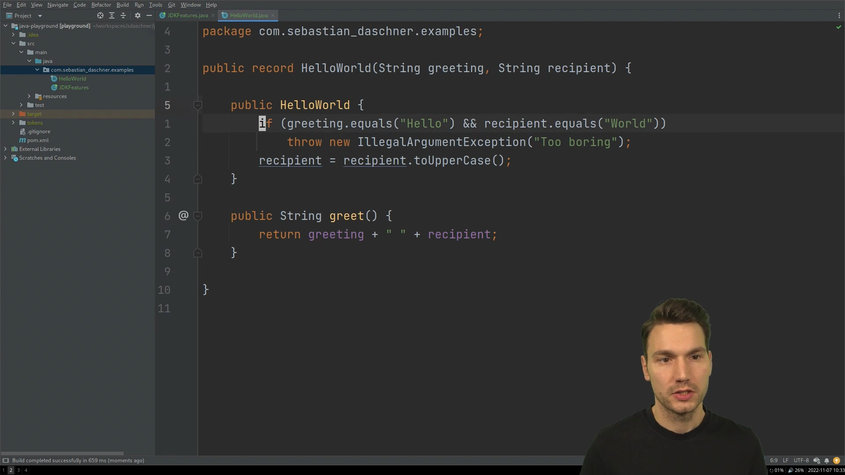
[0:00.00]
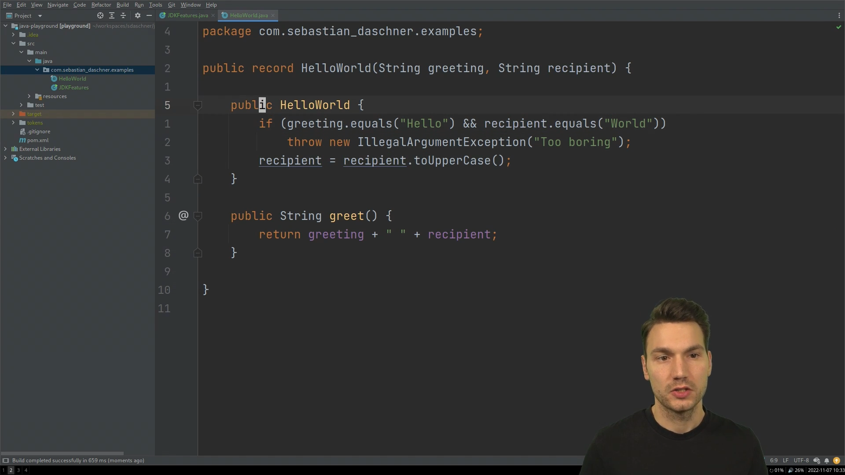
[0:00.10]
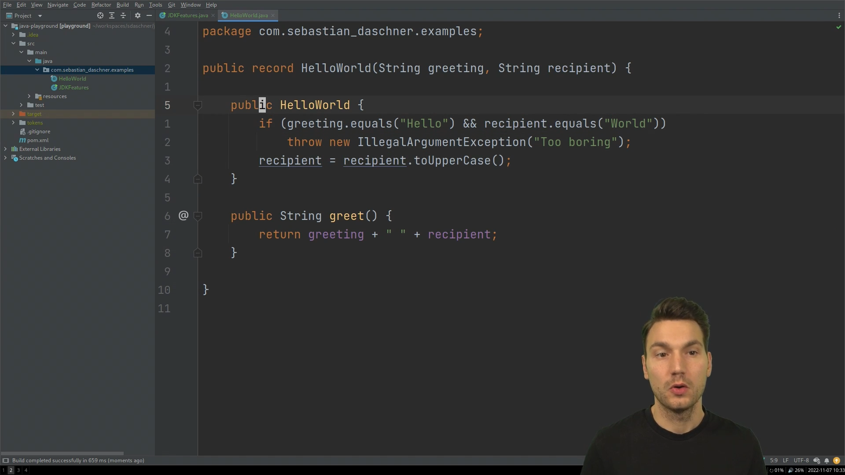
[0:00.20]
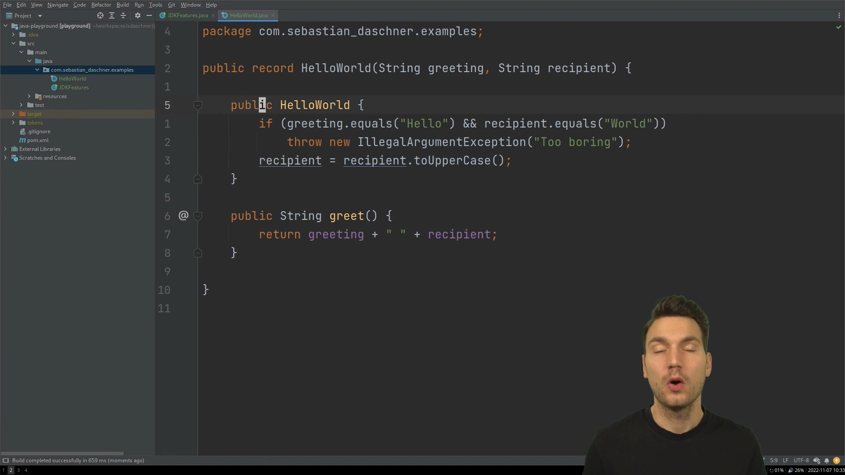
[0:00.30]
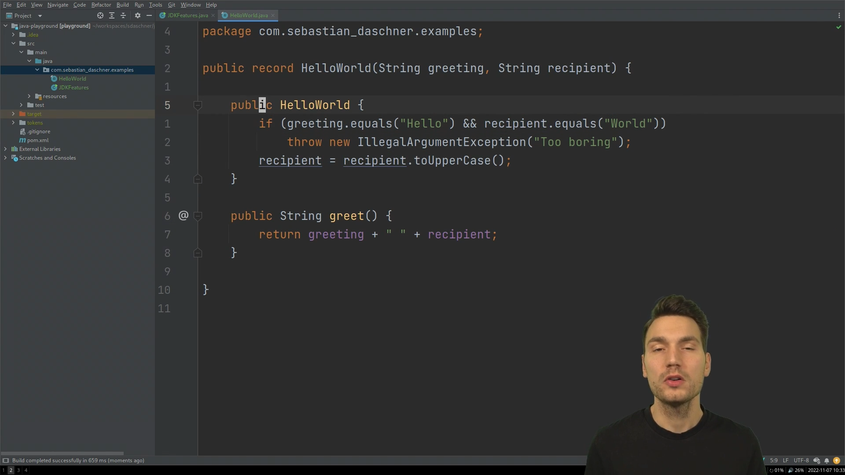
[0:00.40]

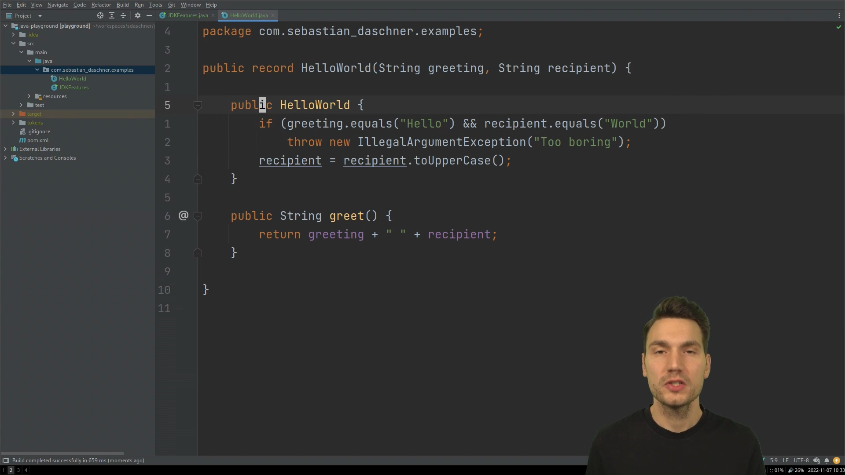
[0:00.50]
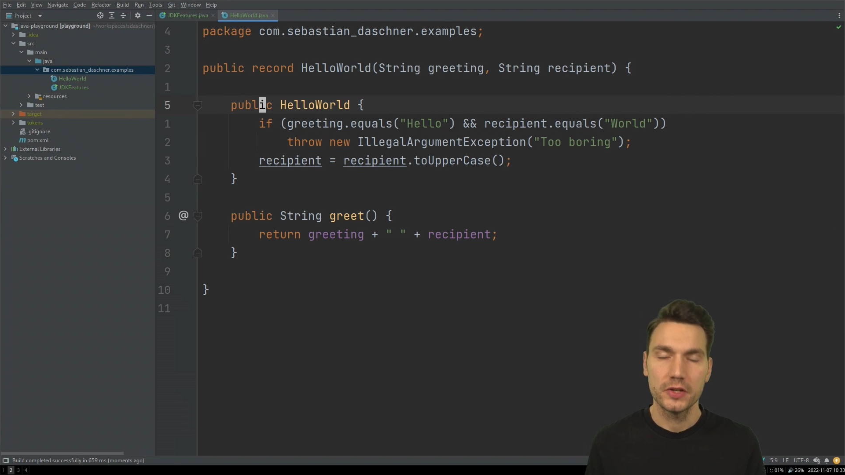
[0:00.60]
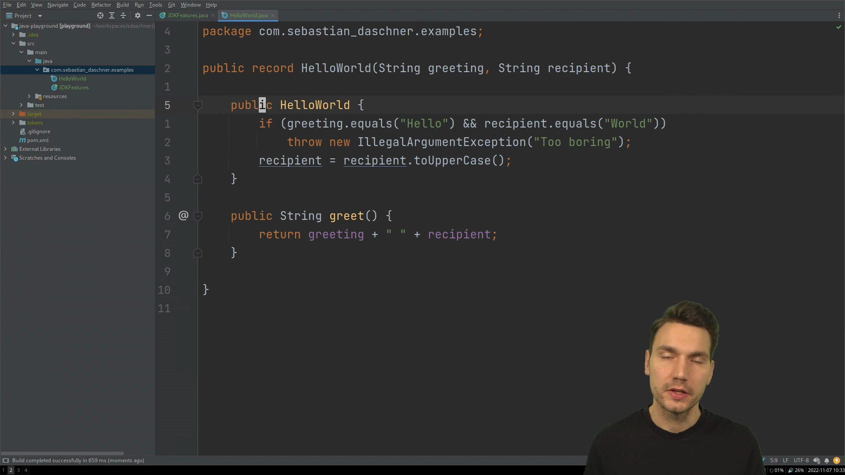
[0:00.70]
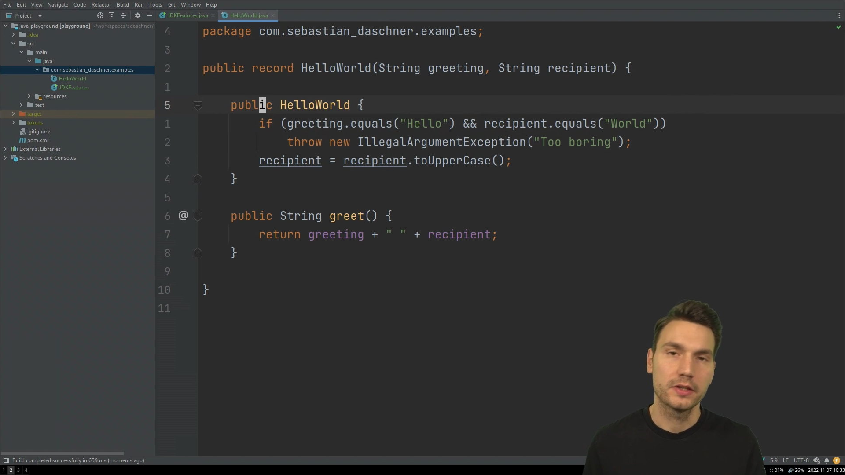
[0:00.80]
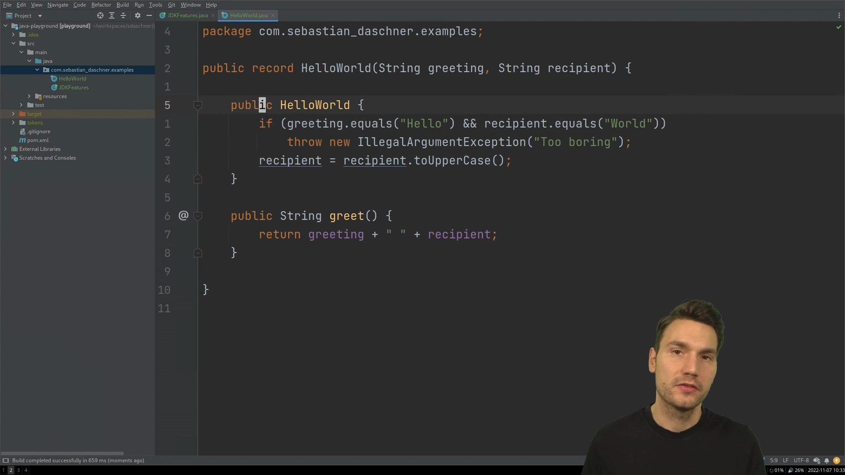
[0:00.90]
So also
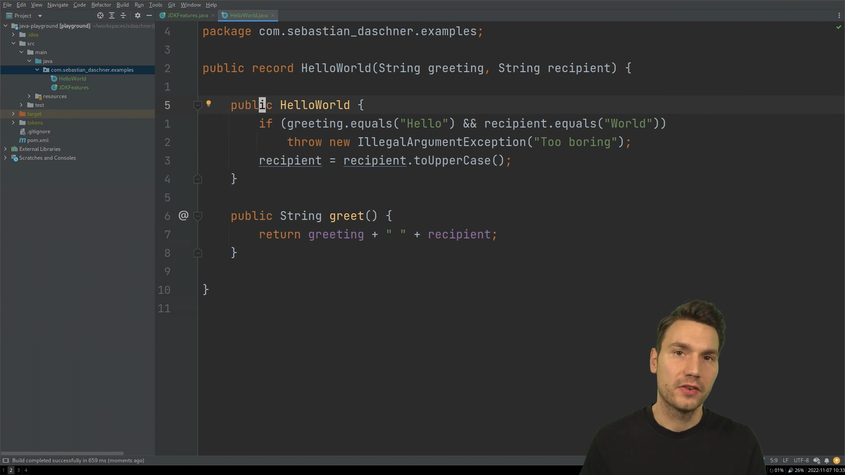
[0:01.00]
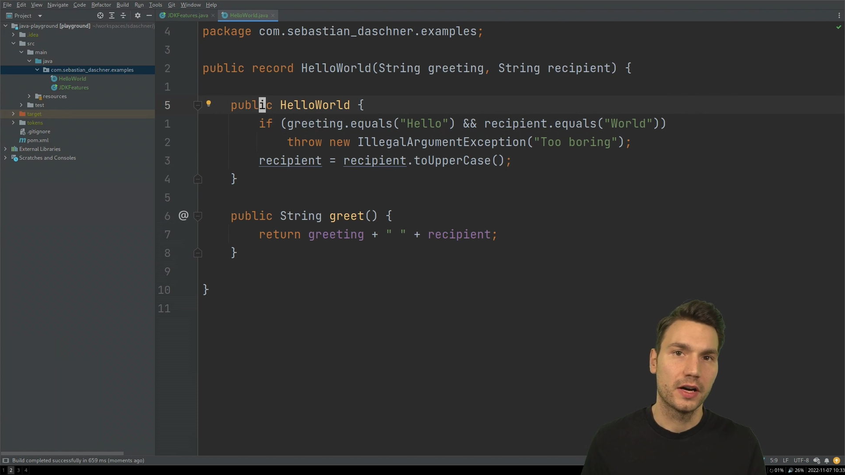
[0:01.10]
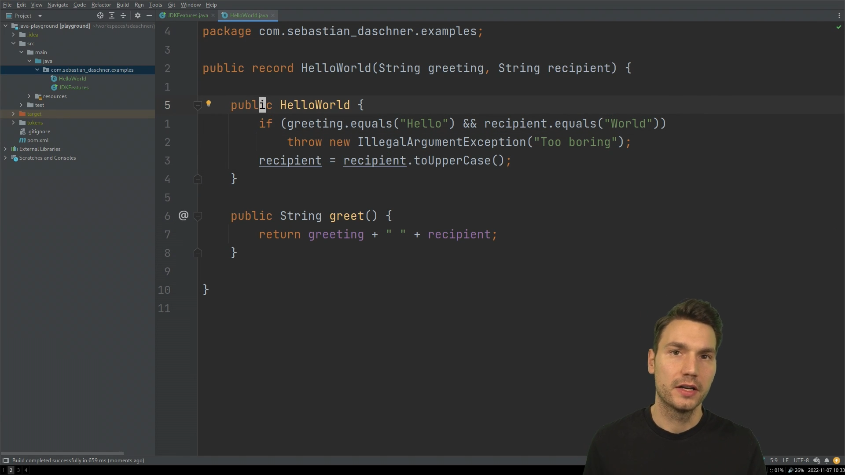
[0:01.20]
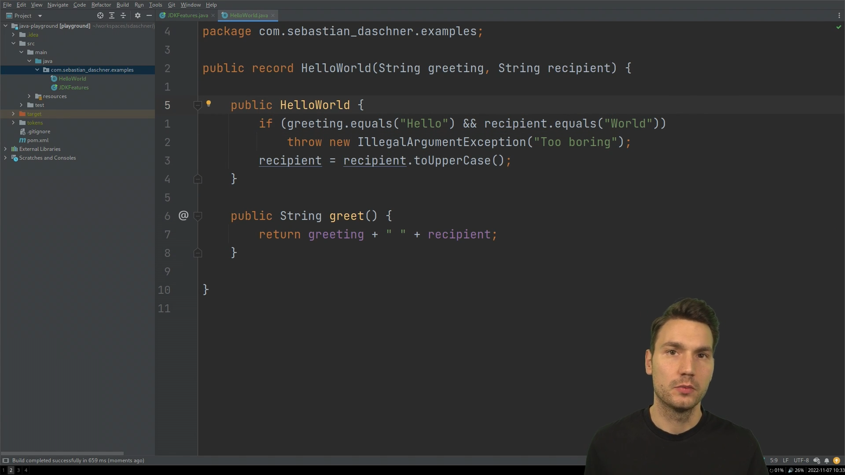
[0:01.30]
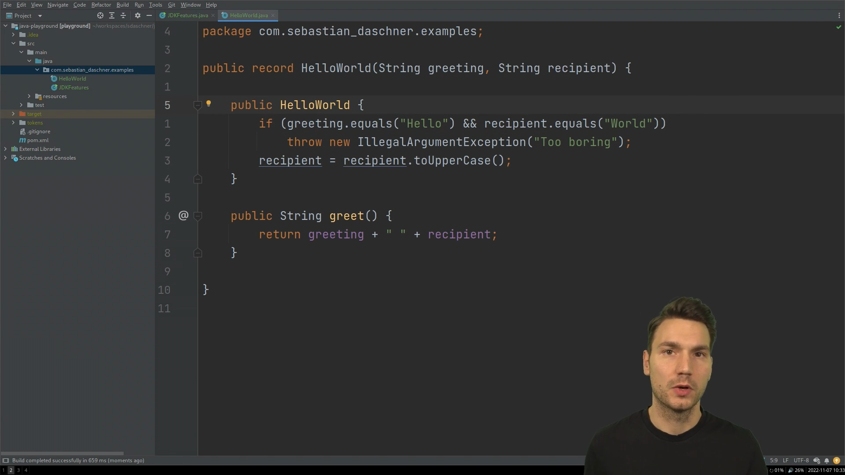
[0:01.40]
you can
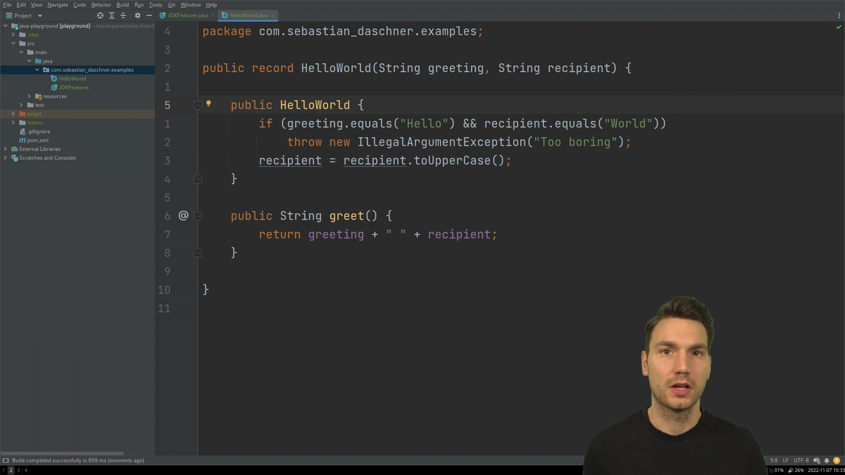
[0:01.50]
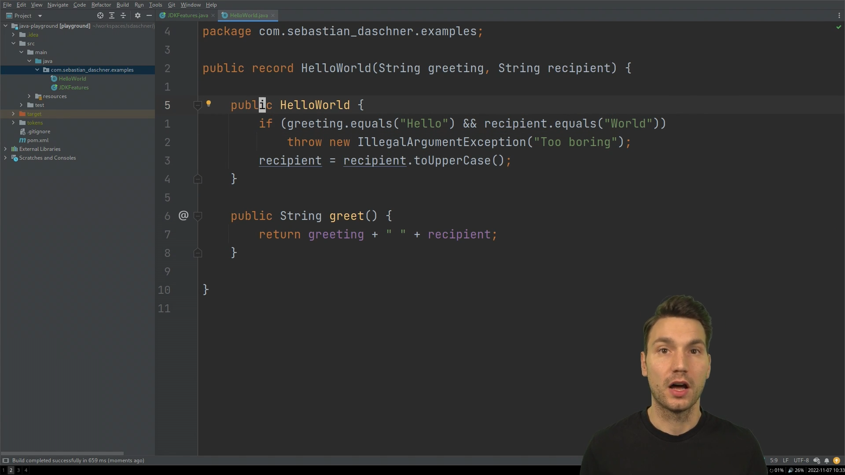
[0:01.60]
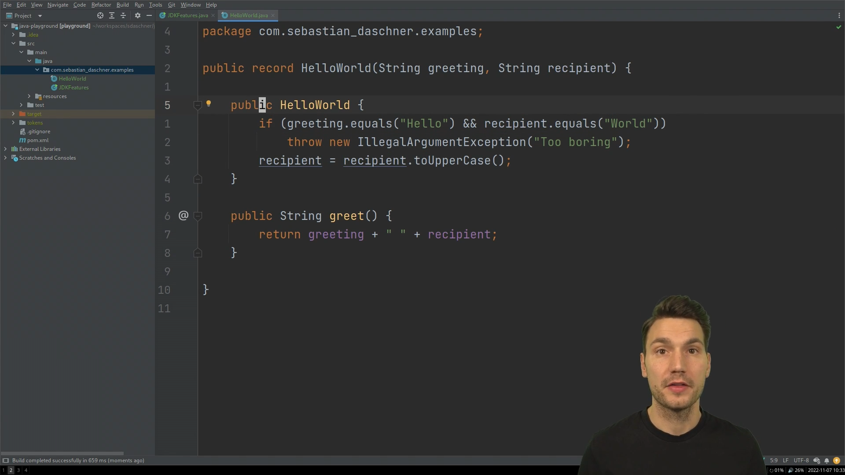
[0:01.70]
define while